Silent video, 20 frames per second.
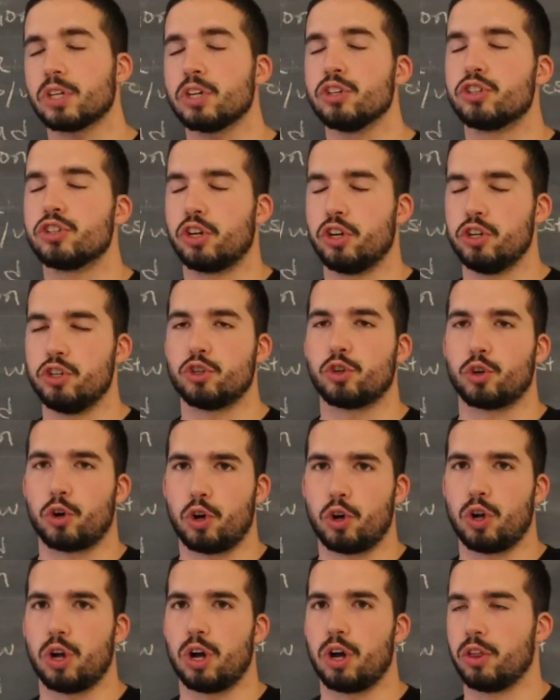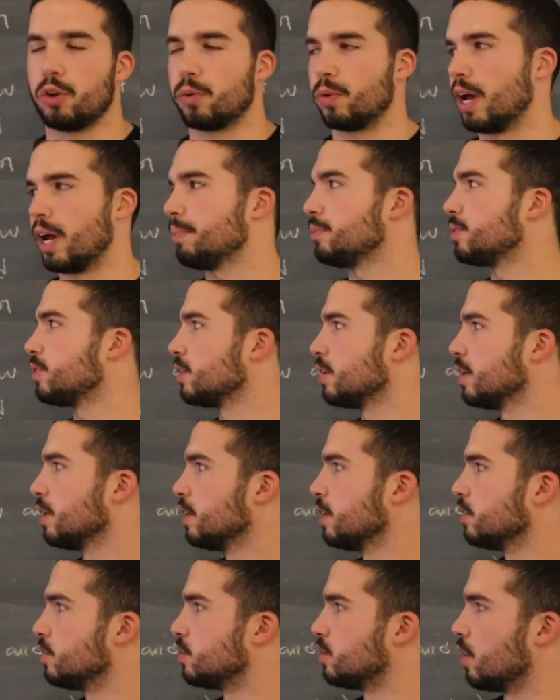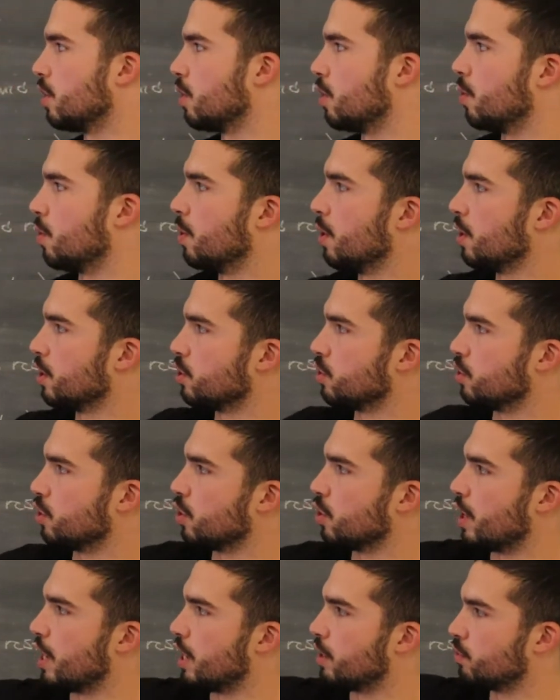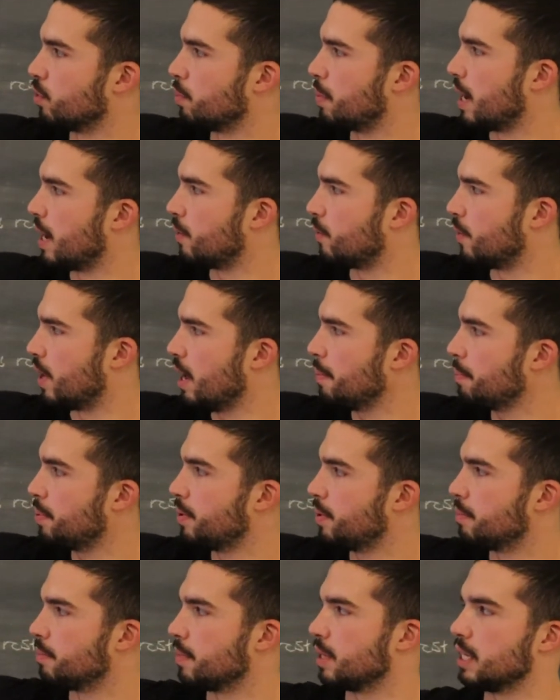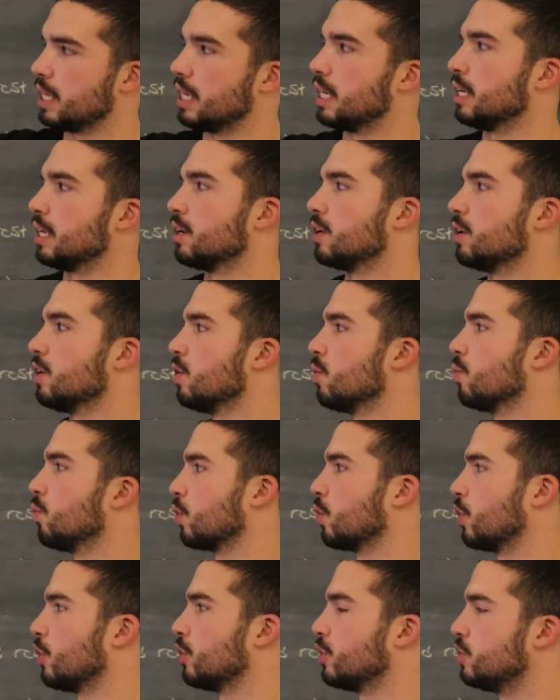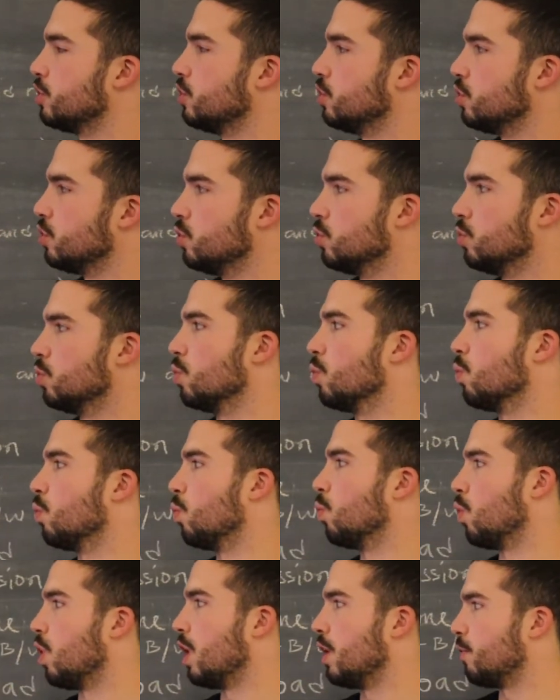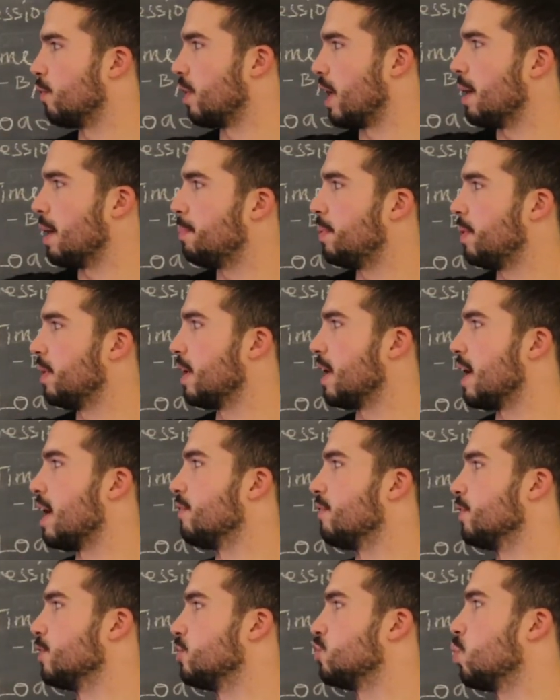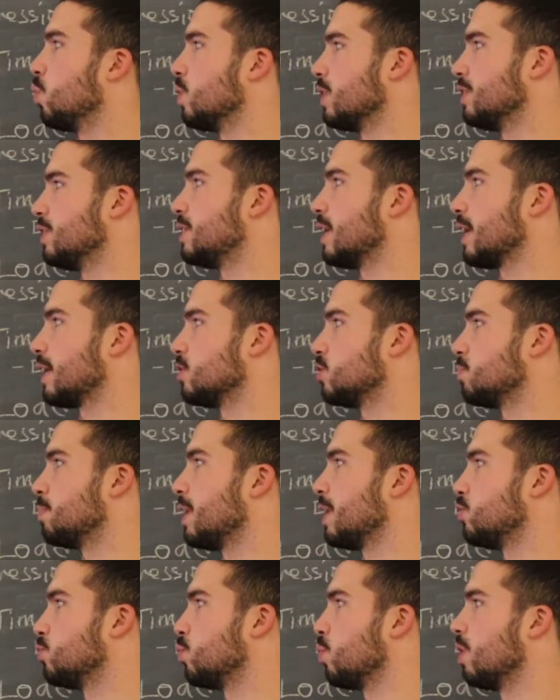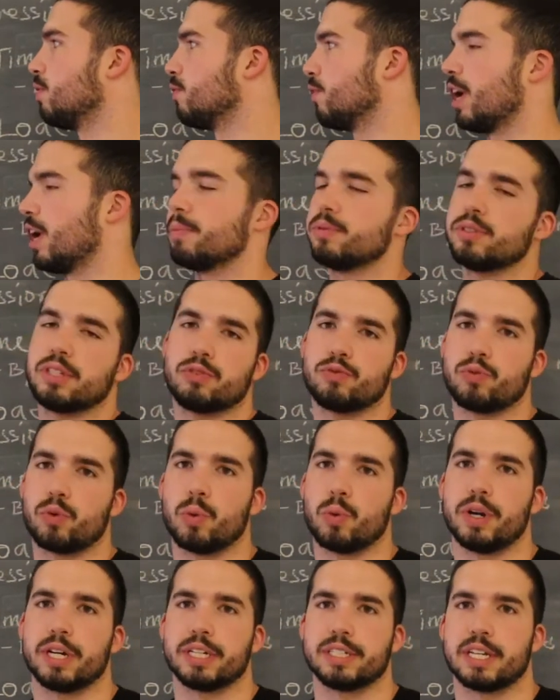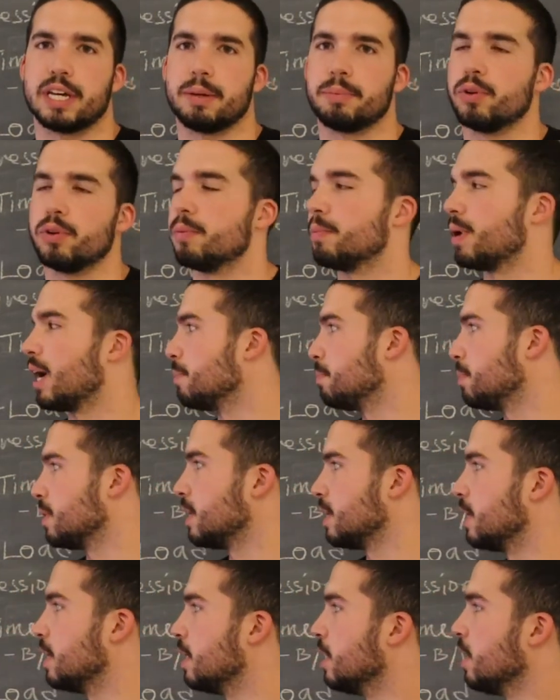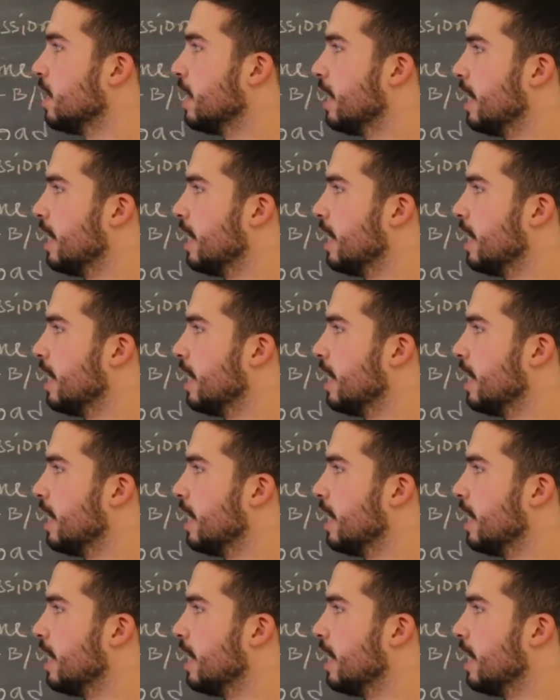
to control all the reps. So you can go interval by rep, meaning we're going to do 1 rep every 20 seconds by 12 reps. That's for one example. It might be